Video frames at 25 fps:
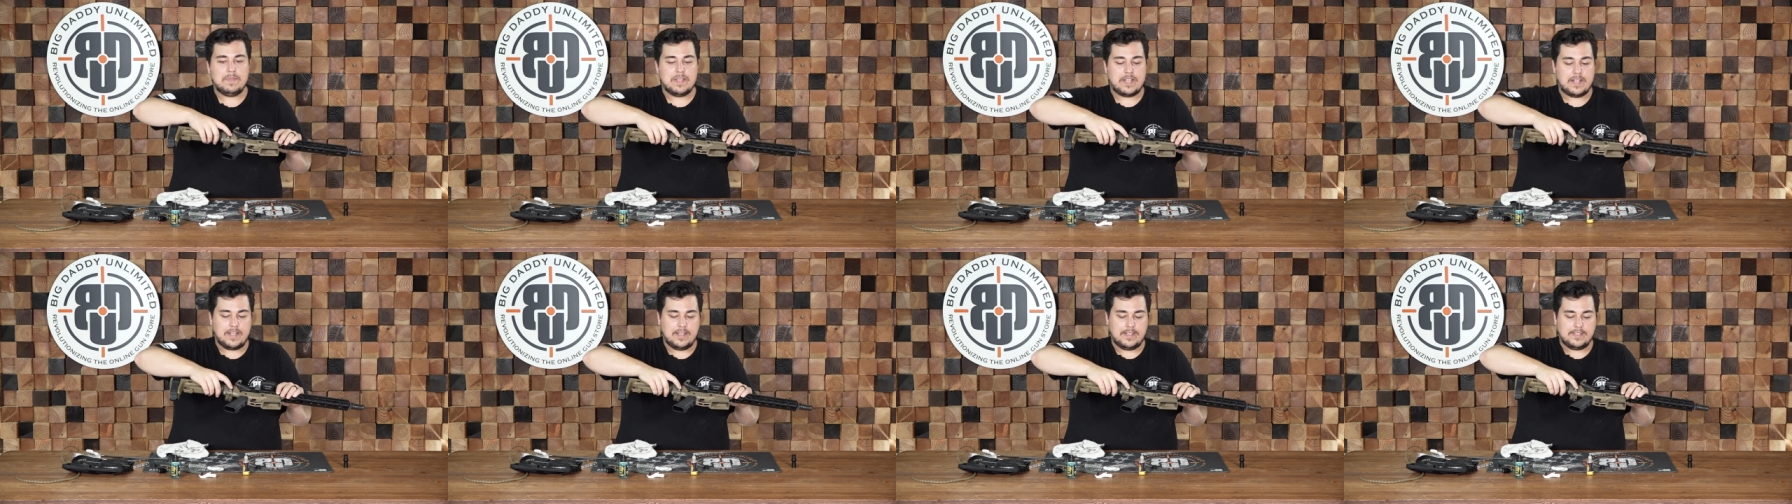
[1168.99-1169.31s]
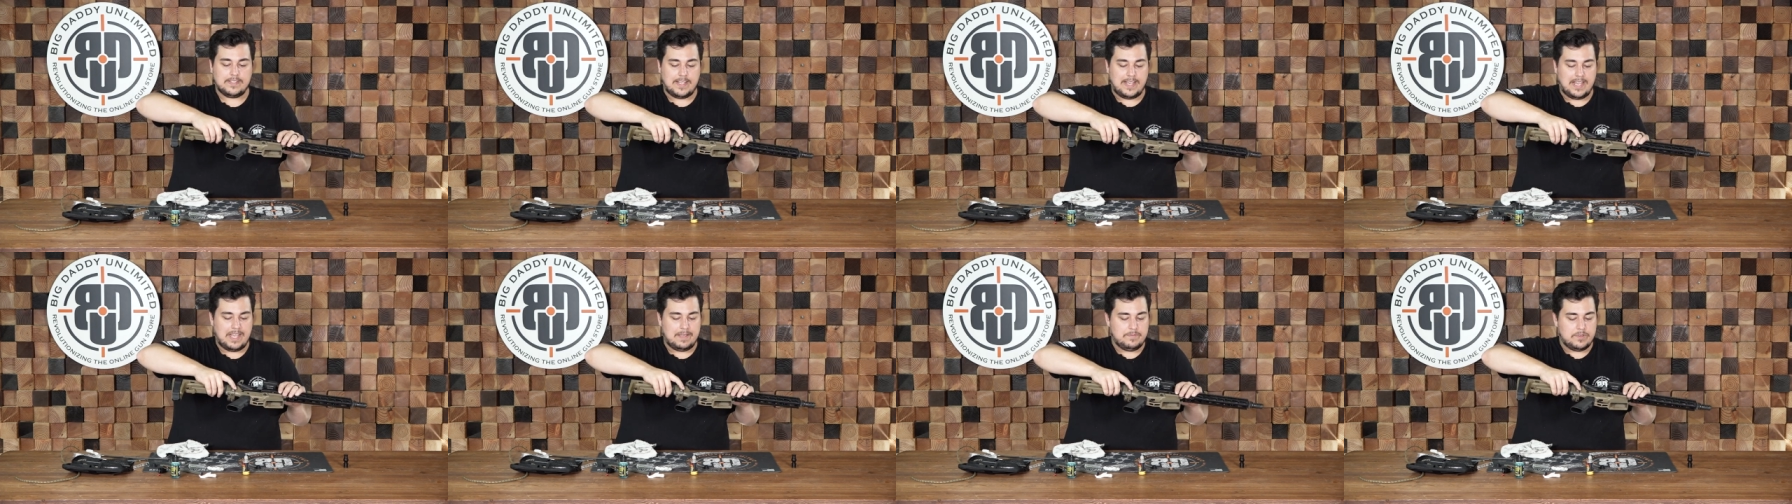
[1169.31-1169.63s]

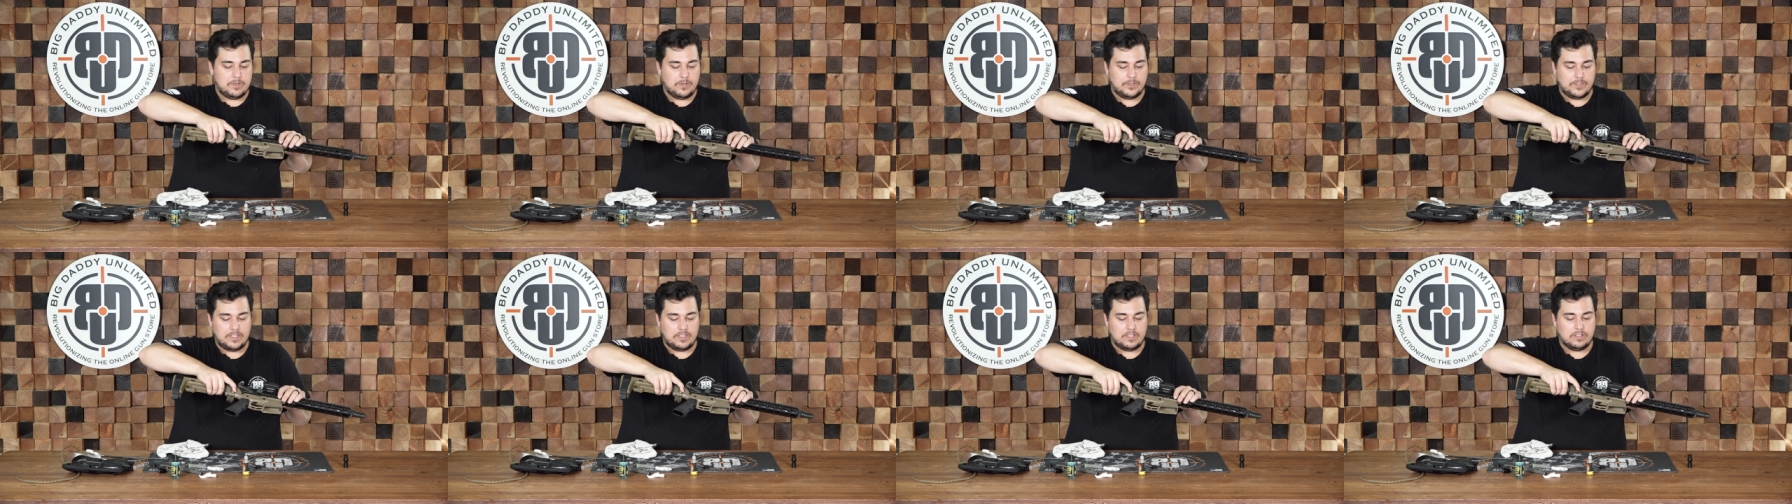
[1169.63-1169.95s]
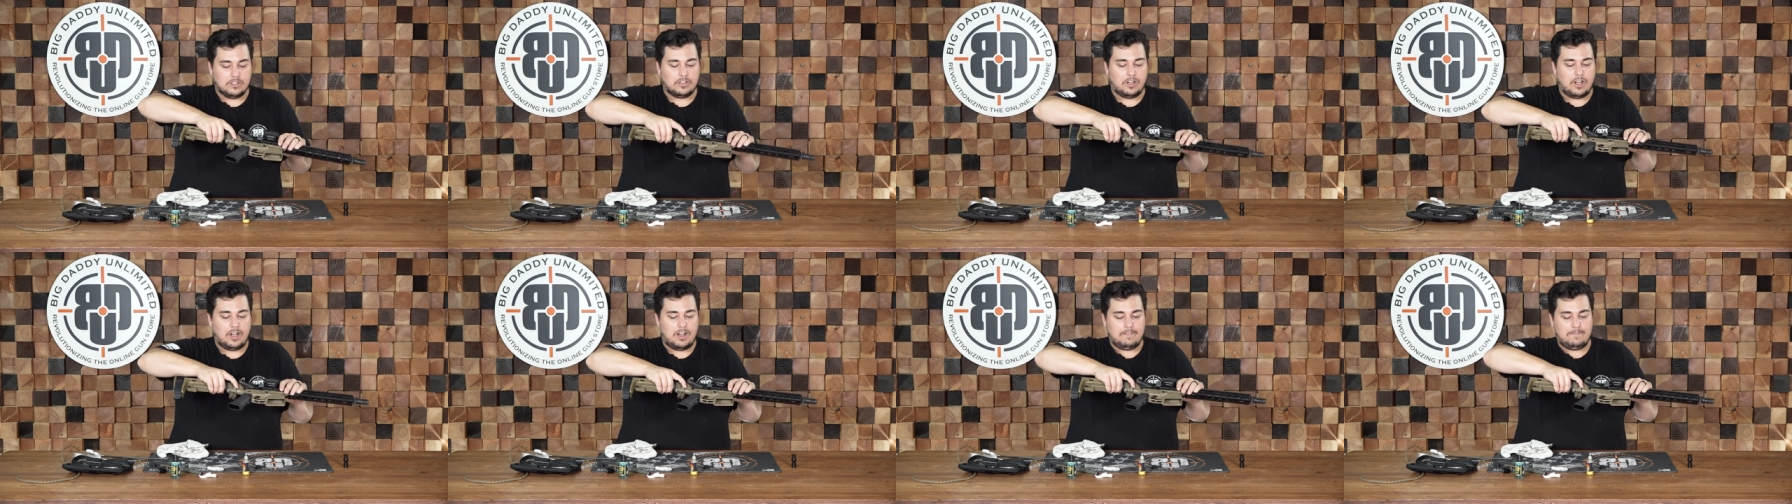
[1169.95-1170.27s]
because I'm using
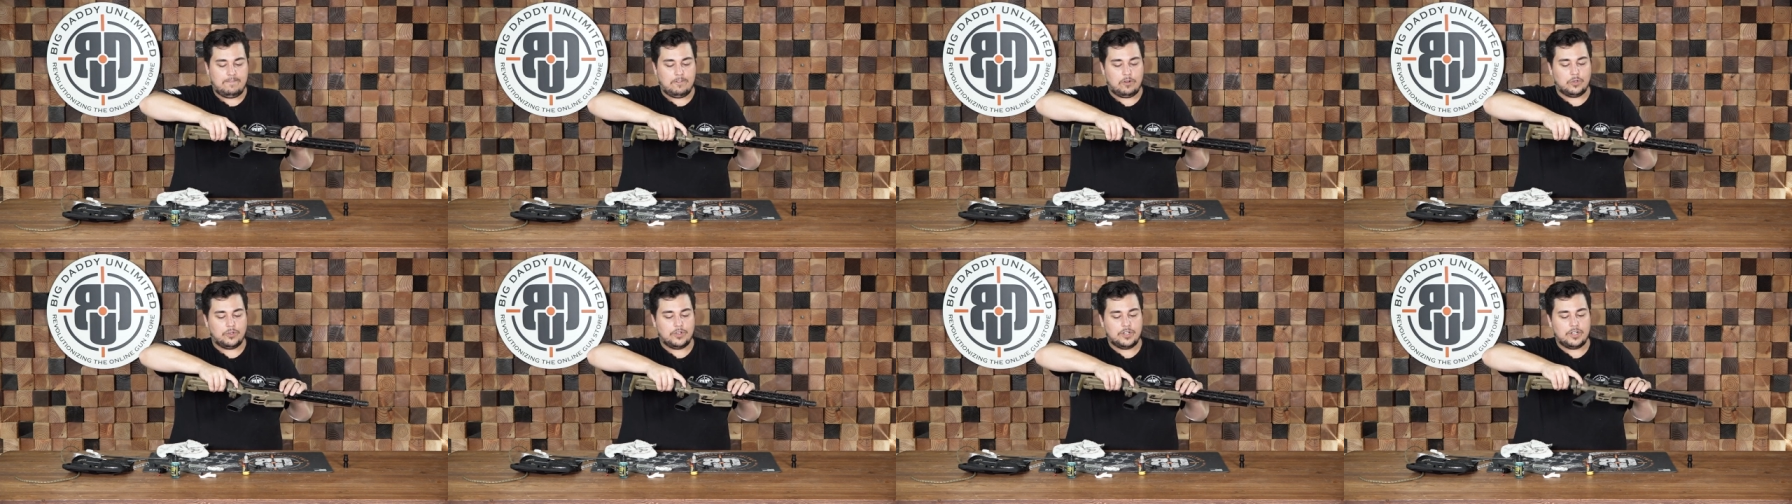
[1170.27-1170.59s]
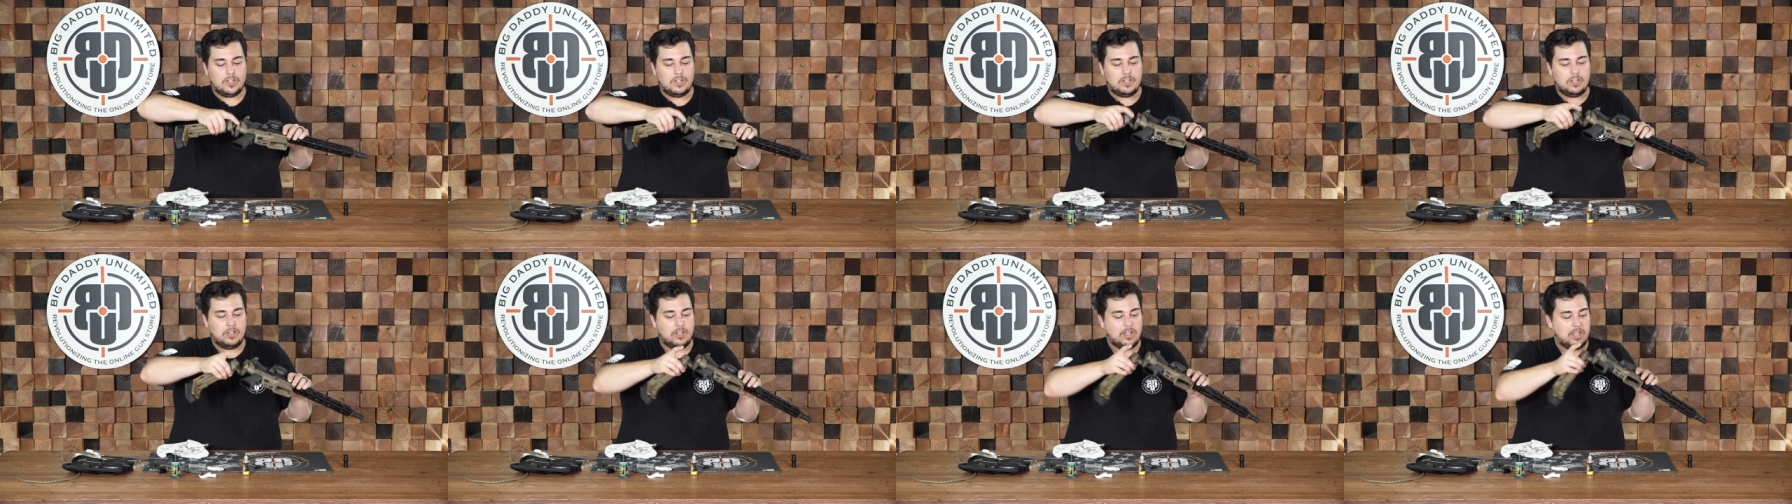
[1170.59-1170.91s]
the law folder,
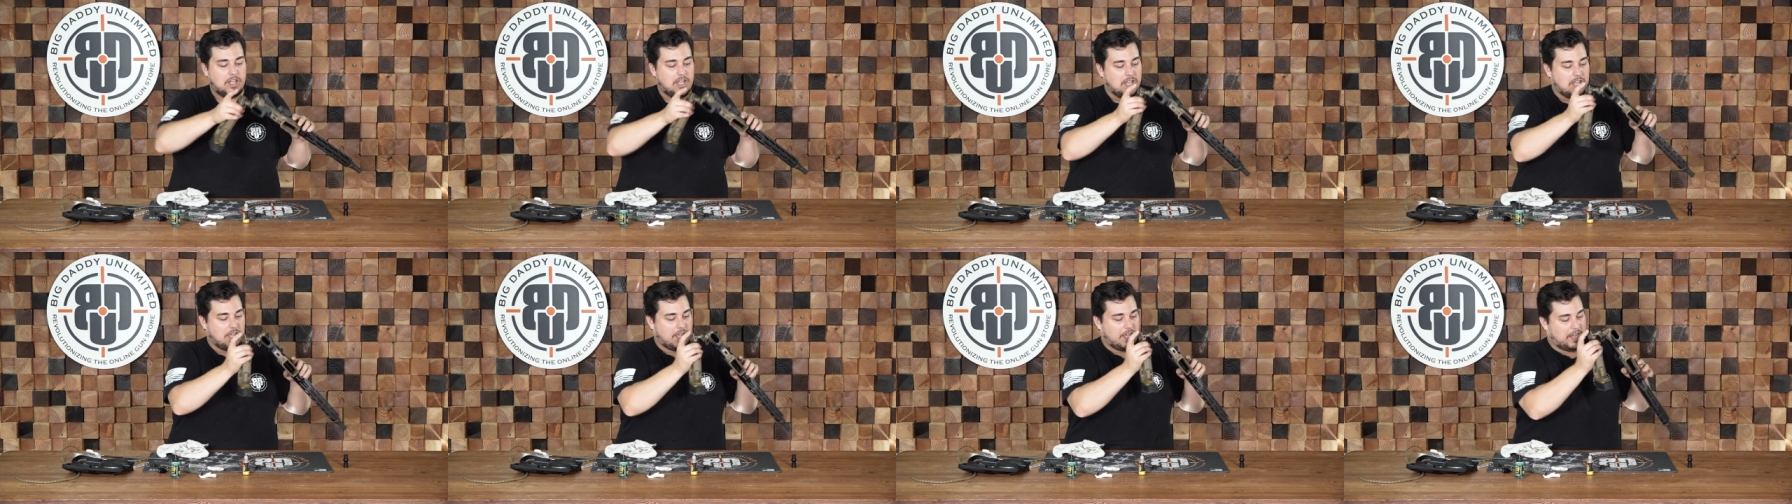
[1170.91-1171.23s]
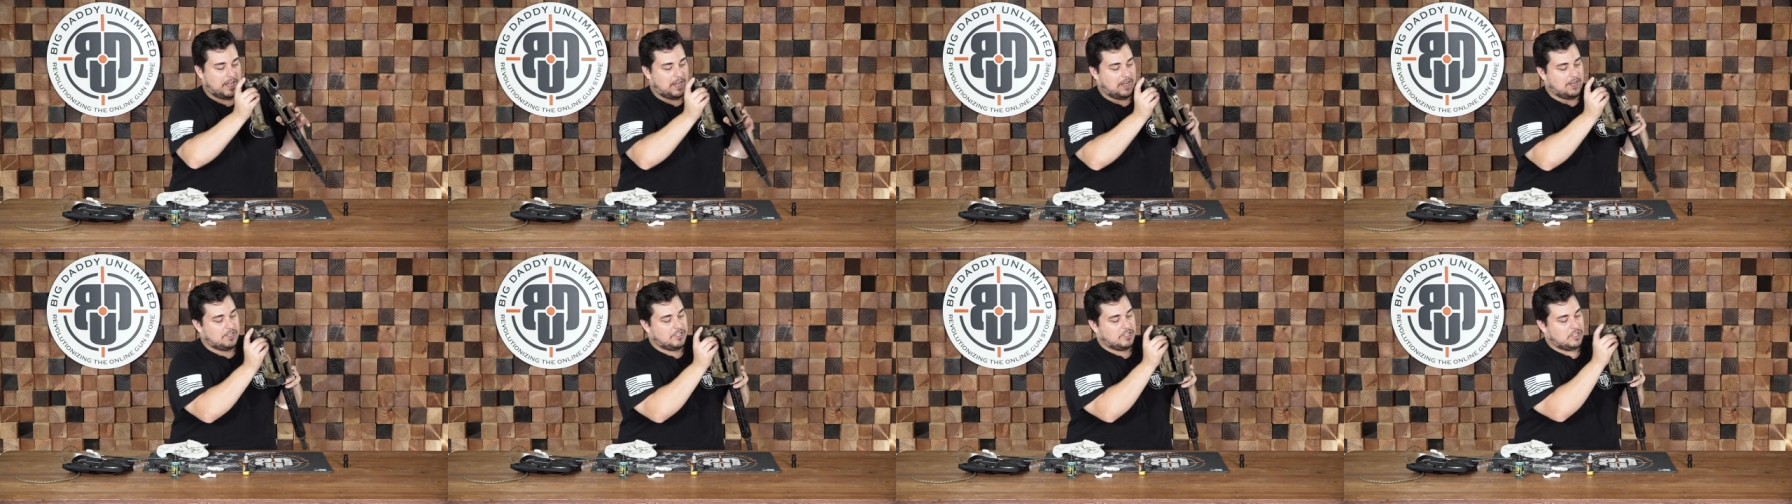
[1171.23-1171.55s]

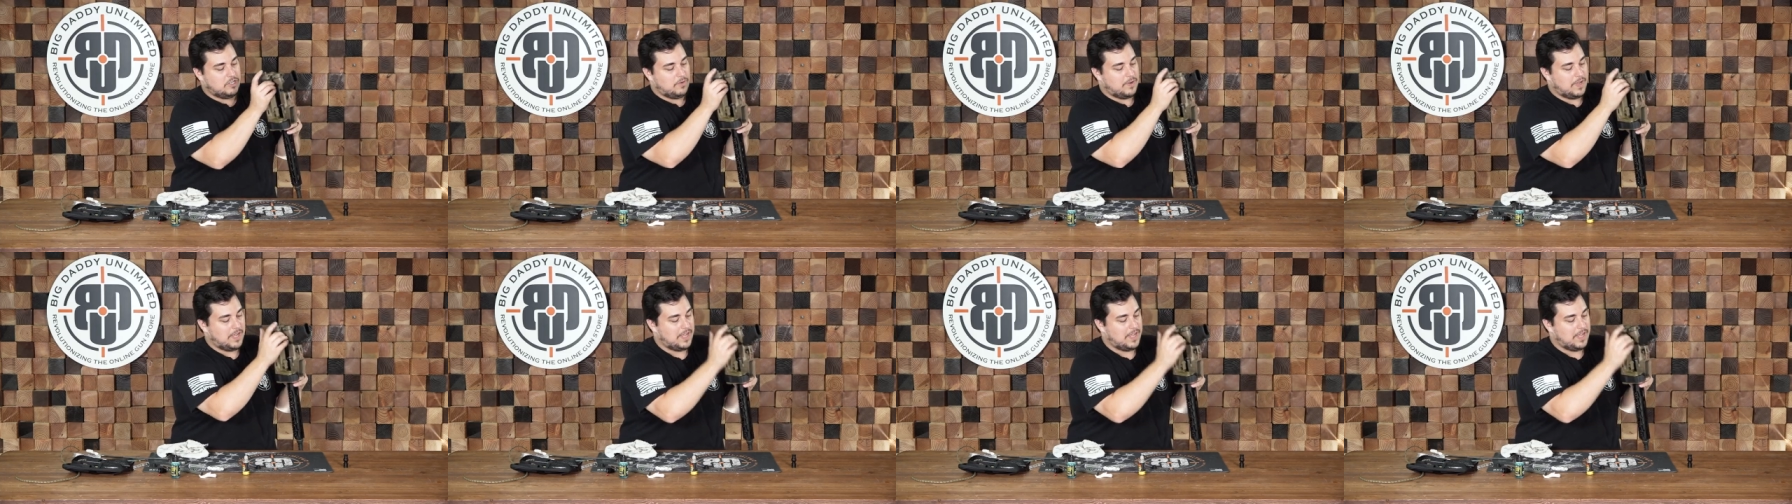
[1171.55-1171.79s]
I do